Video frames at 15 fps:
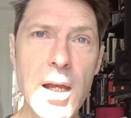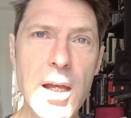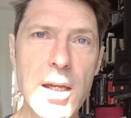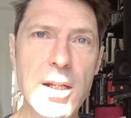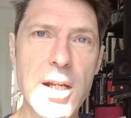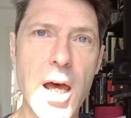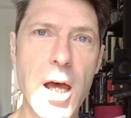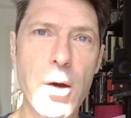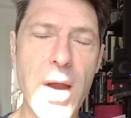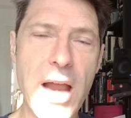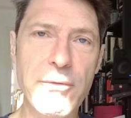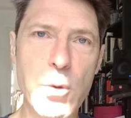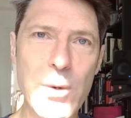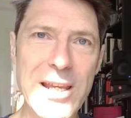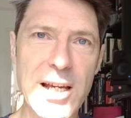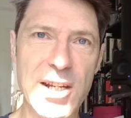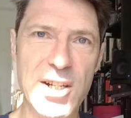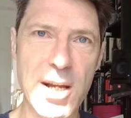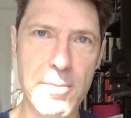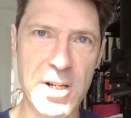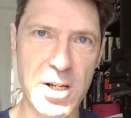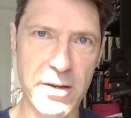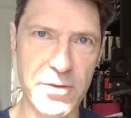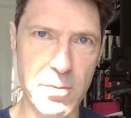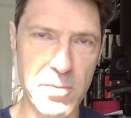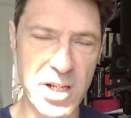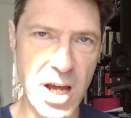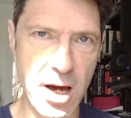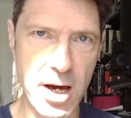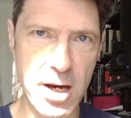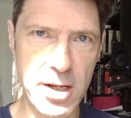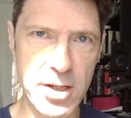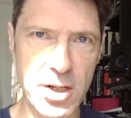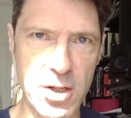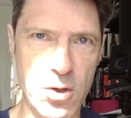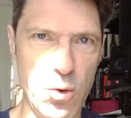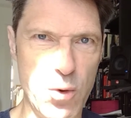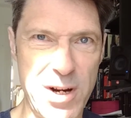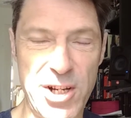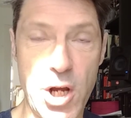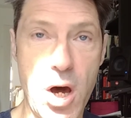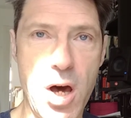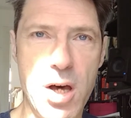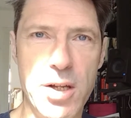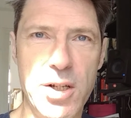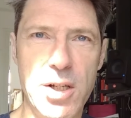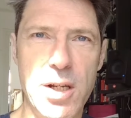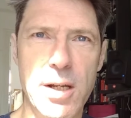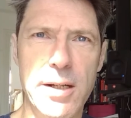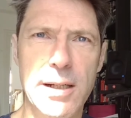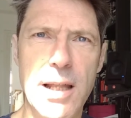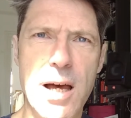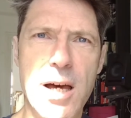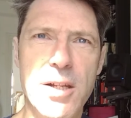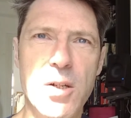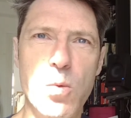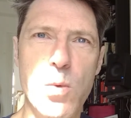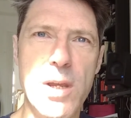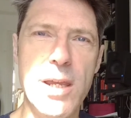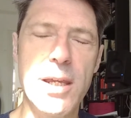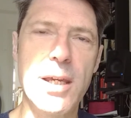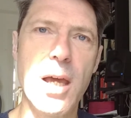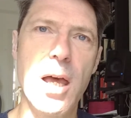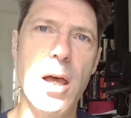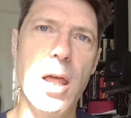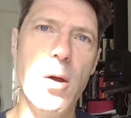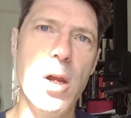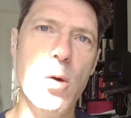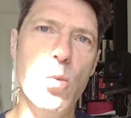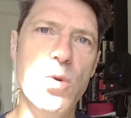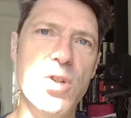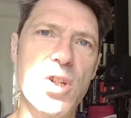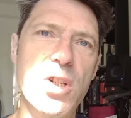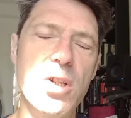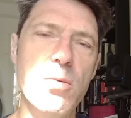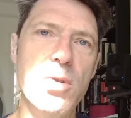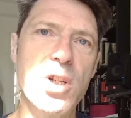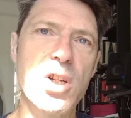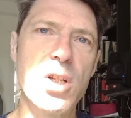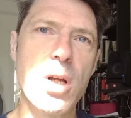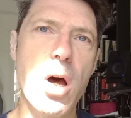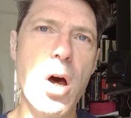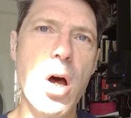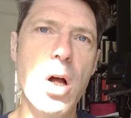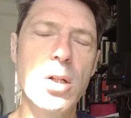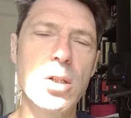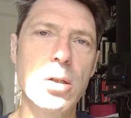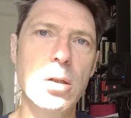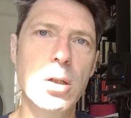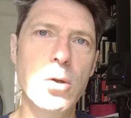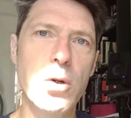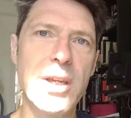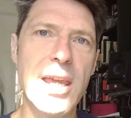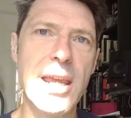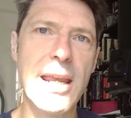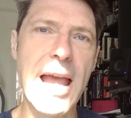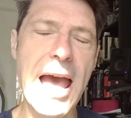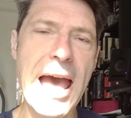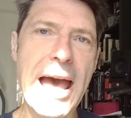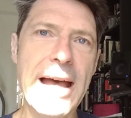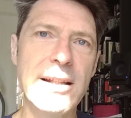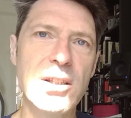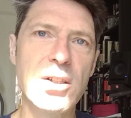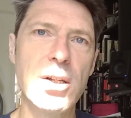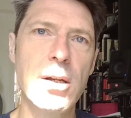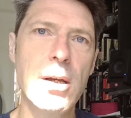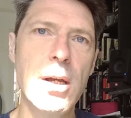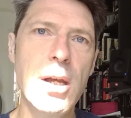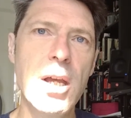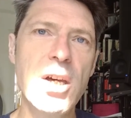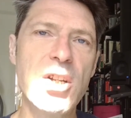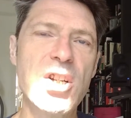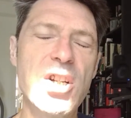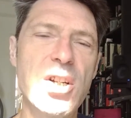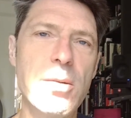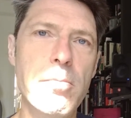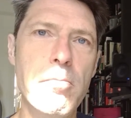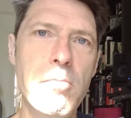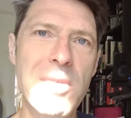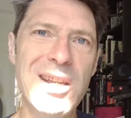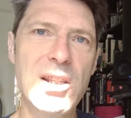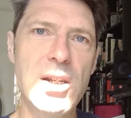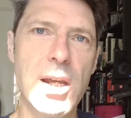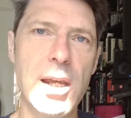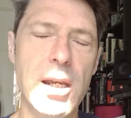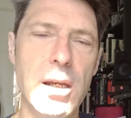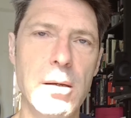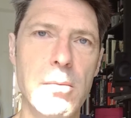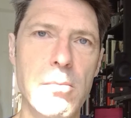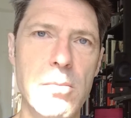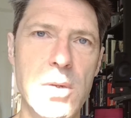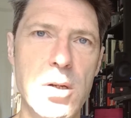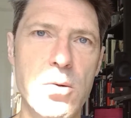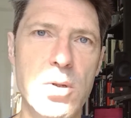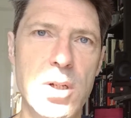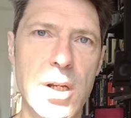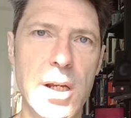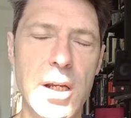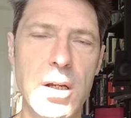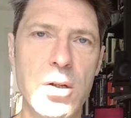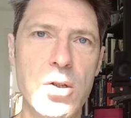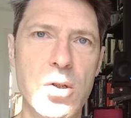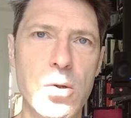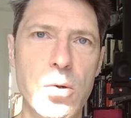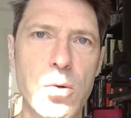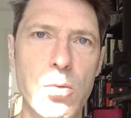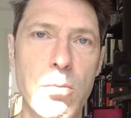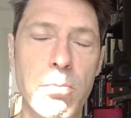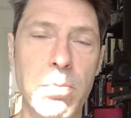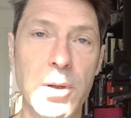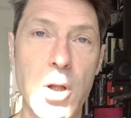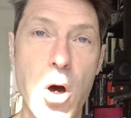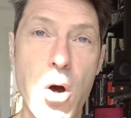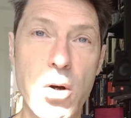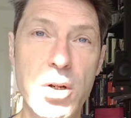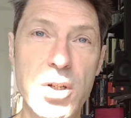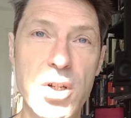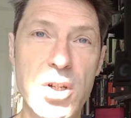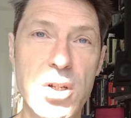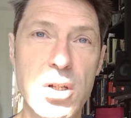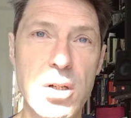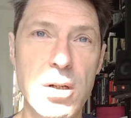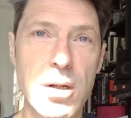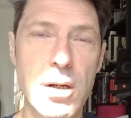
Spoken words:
So every week I set myself some tasks, or a task, and last week it was to start looking at submitting music to blogs,